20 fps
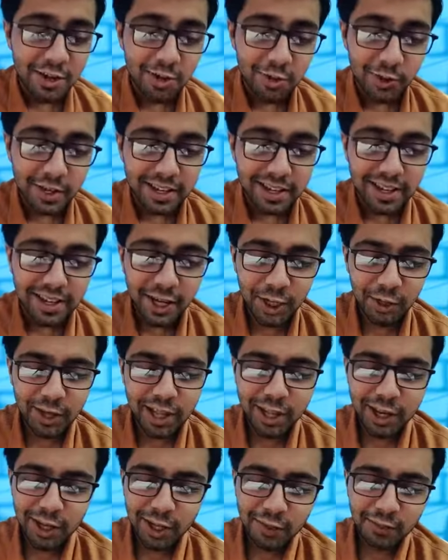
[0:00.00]
So it's a keto
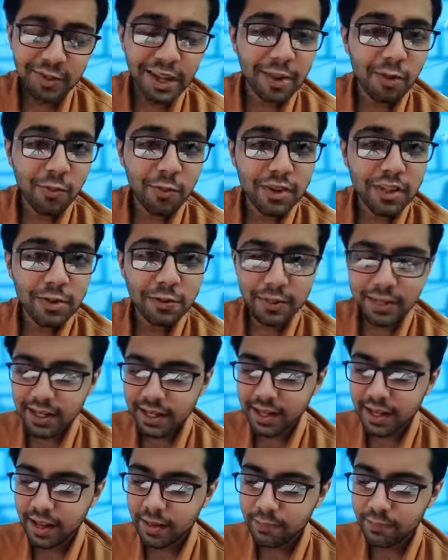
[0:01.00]
analog of carbamazepine.